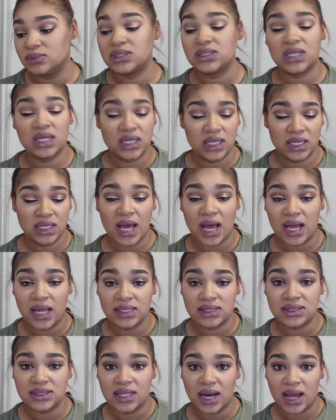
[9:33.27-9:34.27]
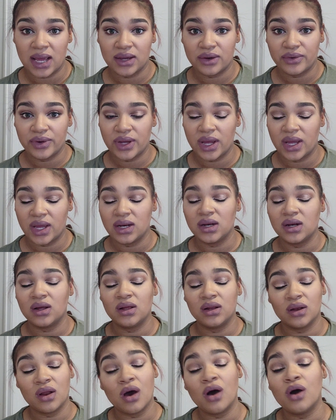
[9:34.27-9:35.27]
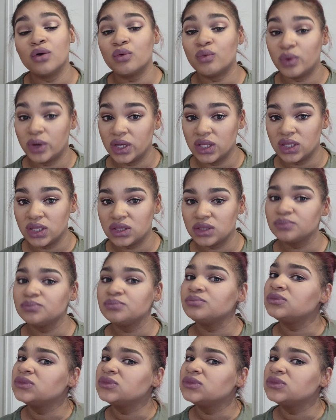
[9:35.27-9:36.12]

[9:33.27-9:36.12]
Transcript: study guides that I created along with